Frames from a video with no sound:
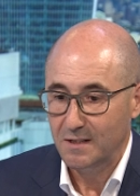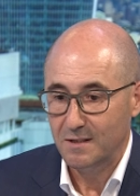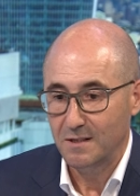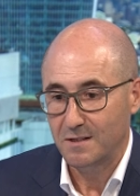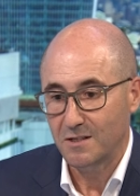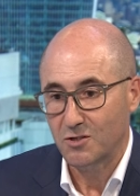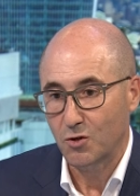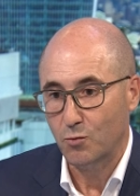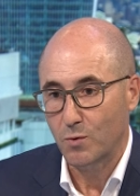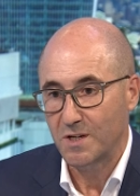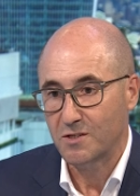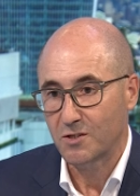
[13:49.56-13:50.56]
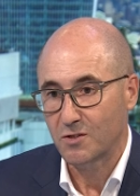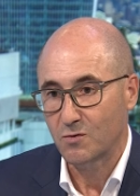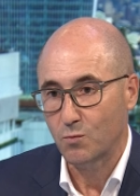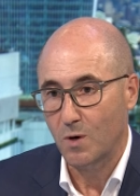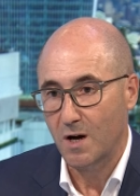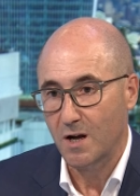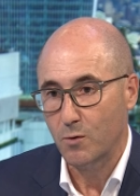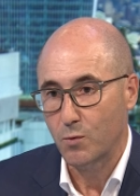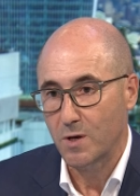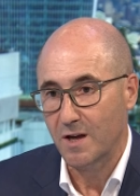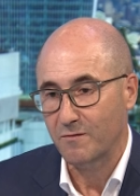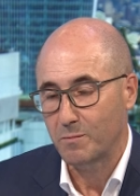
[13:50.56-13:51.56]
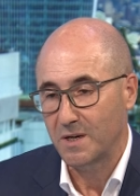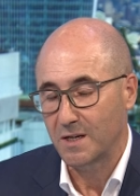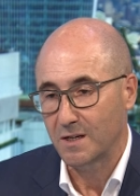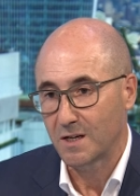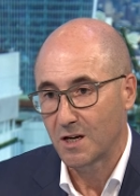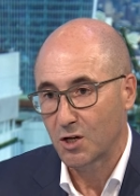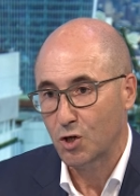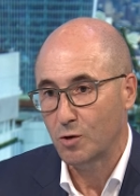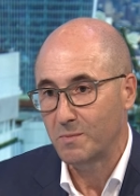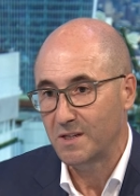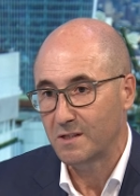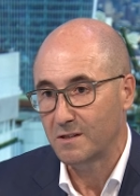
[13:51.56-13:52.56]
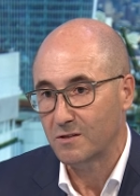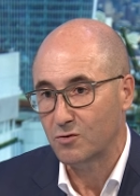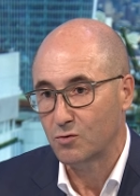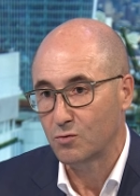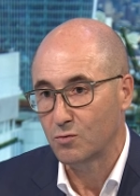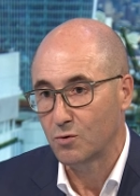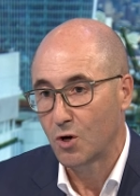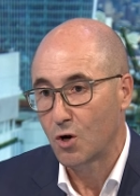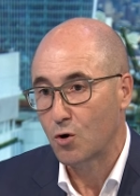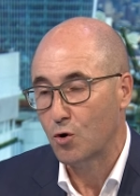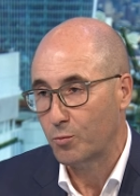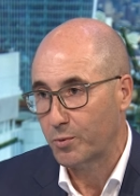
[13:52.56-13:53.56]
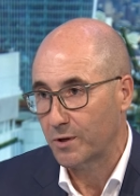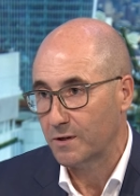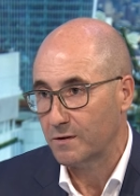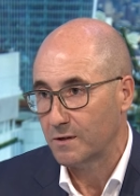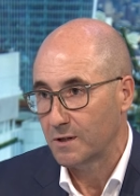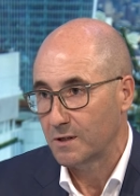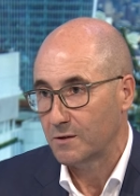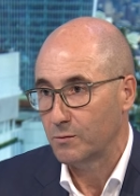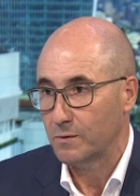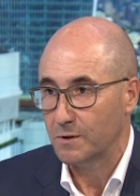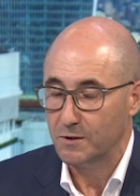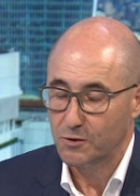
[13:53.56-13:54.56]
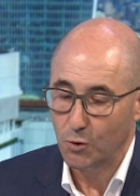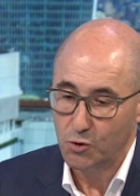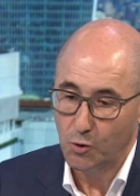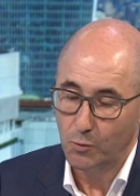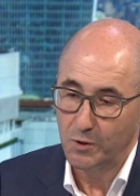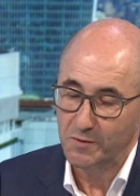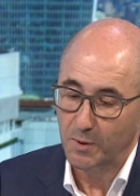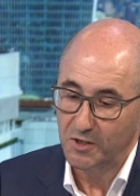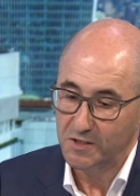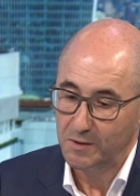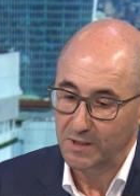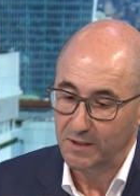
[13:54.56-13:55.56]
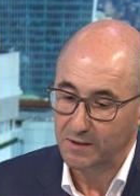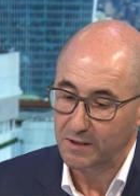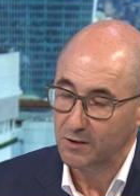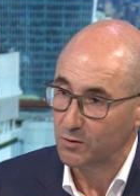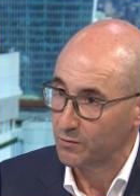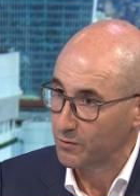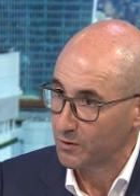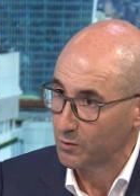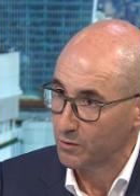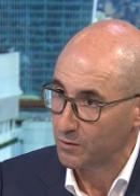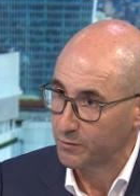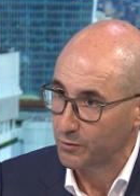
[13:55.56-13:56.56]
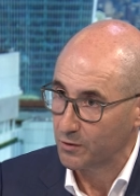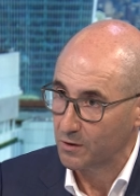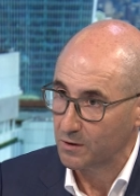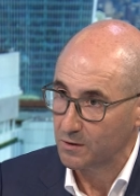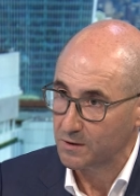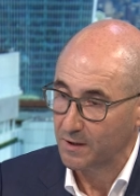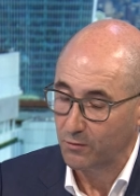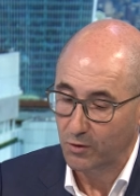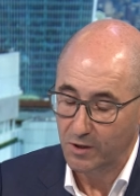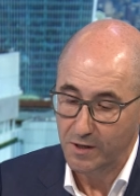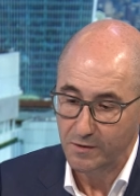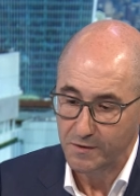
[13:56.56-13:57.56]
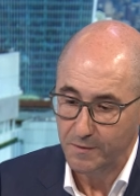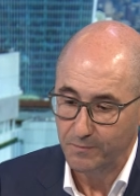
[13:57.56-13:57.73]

This is the reason why we have been committed to corporate uh, social responsibility of, uh, for the several years.